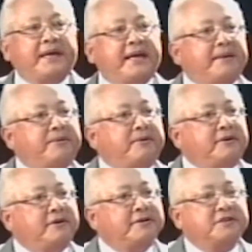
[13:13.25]
able
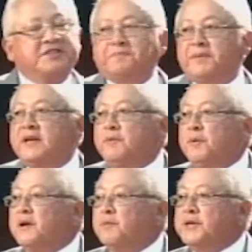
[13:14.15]
to speak
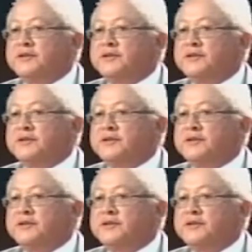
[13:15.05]
with